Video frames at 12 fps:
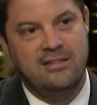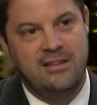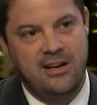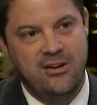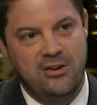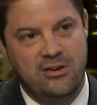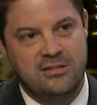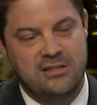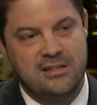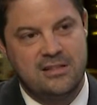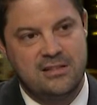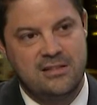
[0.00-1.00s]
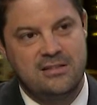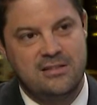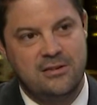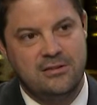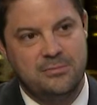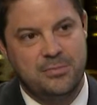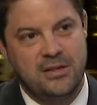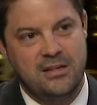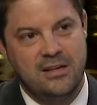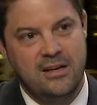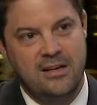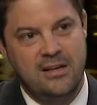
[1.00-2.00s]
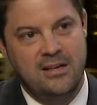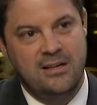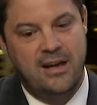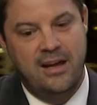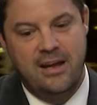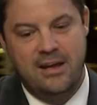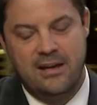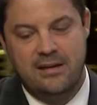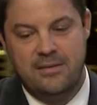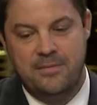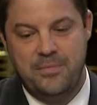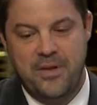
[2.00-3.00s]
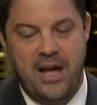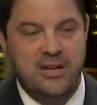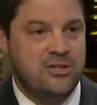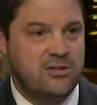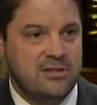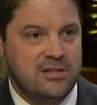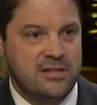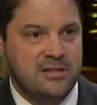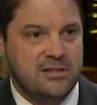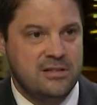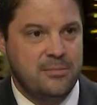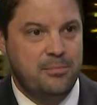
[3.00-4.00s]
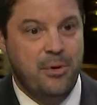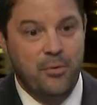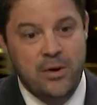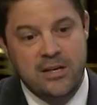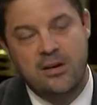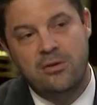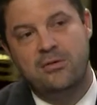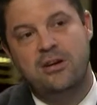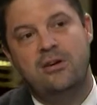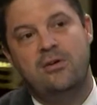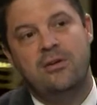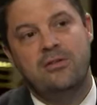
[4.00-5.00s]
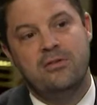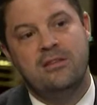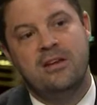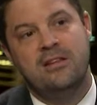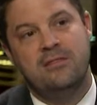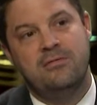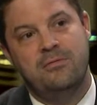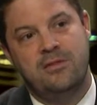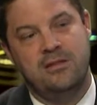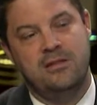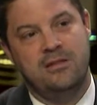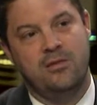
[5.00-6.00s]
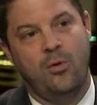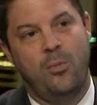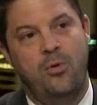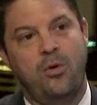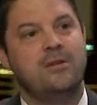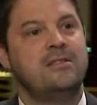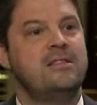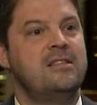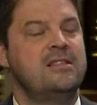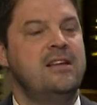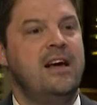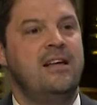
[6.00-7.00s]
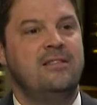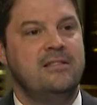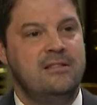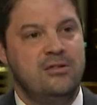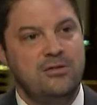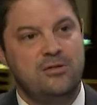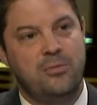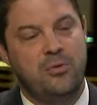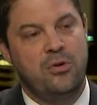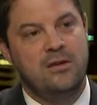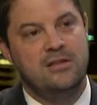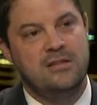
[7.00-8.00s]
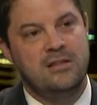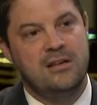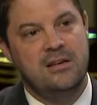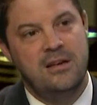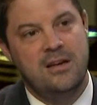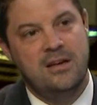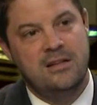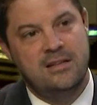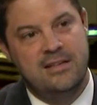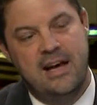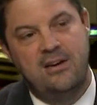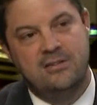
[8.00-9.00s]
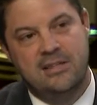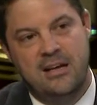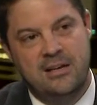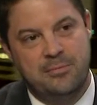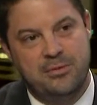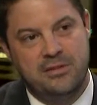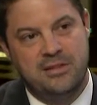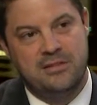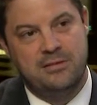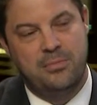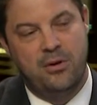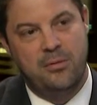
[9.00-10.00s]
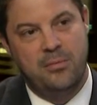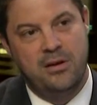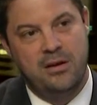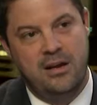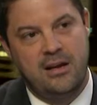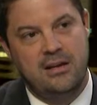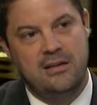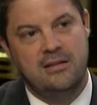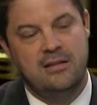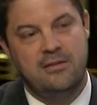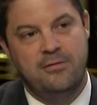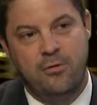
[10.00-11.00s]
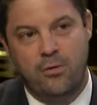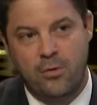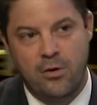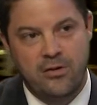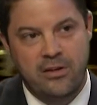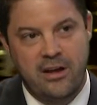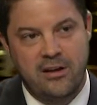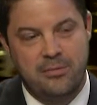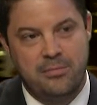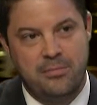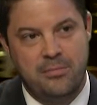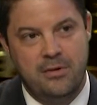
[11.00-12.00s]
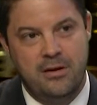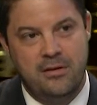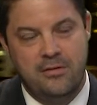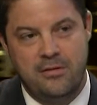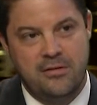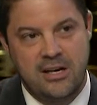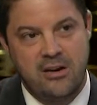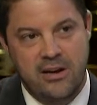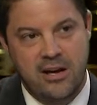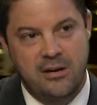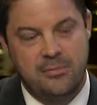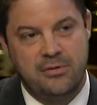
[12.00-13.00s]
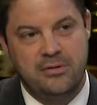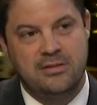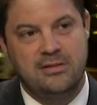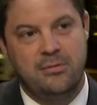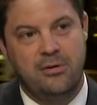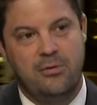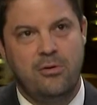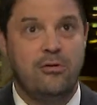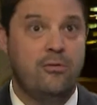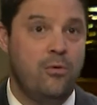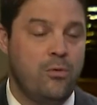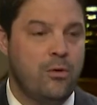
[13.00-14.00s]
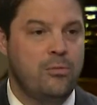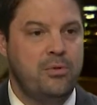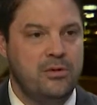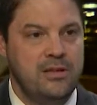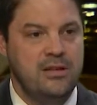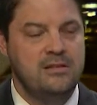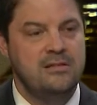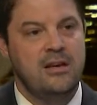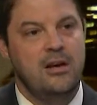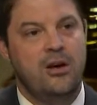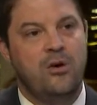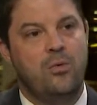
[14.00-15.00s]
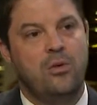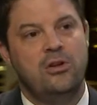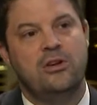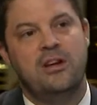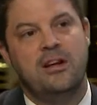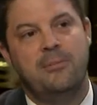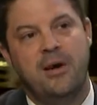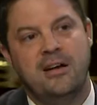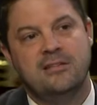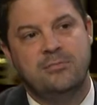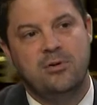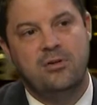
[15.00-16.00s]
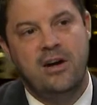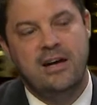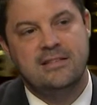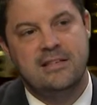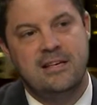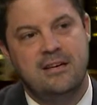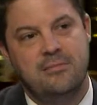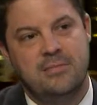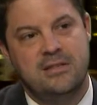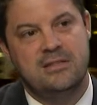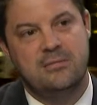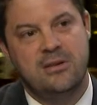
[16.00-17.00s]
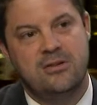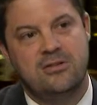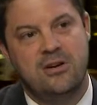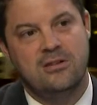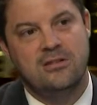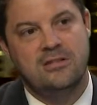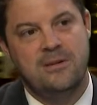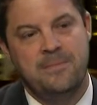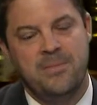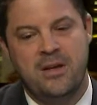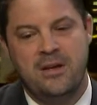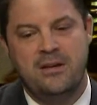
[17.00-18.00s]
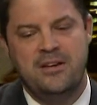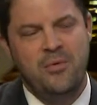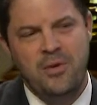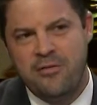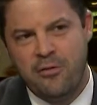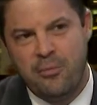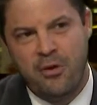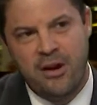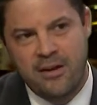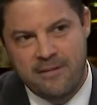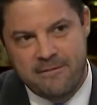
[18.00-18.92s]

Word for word: their hooks into this, so to speak, and had jurisdiction. But we don't know, other than the, the, the reports, the, da, the news reports that the Dallas County Police Department and the Fort Worth County, uh, the Tarrant County Police Department, or the Fort Worth Police, were looking at possible Class A misdemeanor charges. No one ever brought up